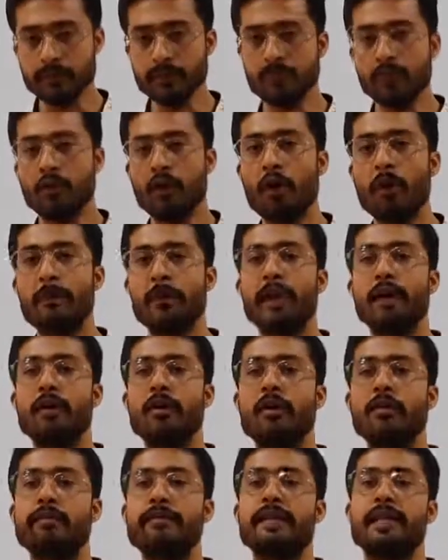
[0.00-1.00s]
opaque
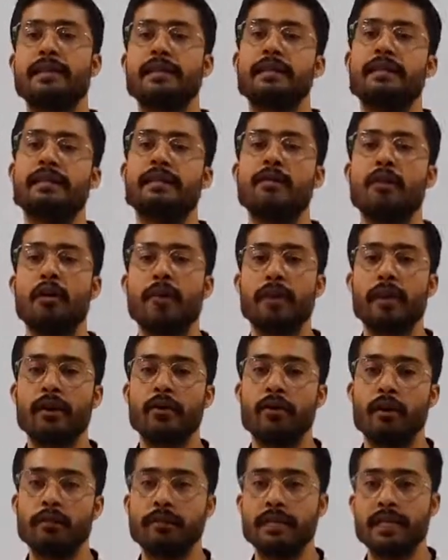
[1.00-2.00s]
object. And the opaque
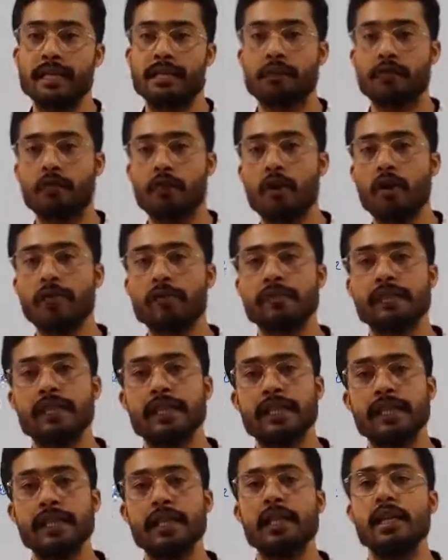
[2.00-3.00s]
object forms
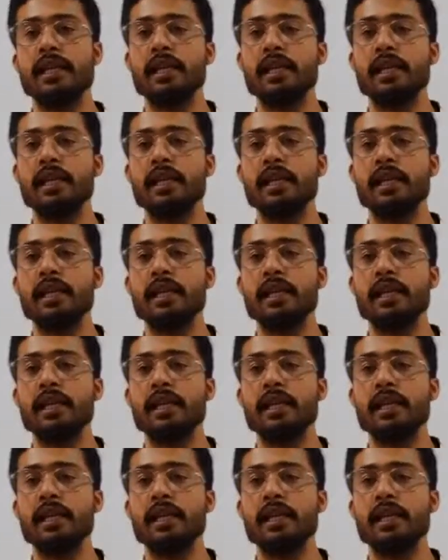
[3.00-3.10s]
the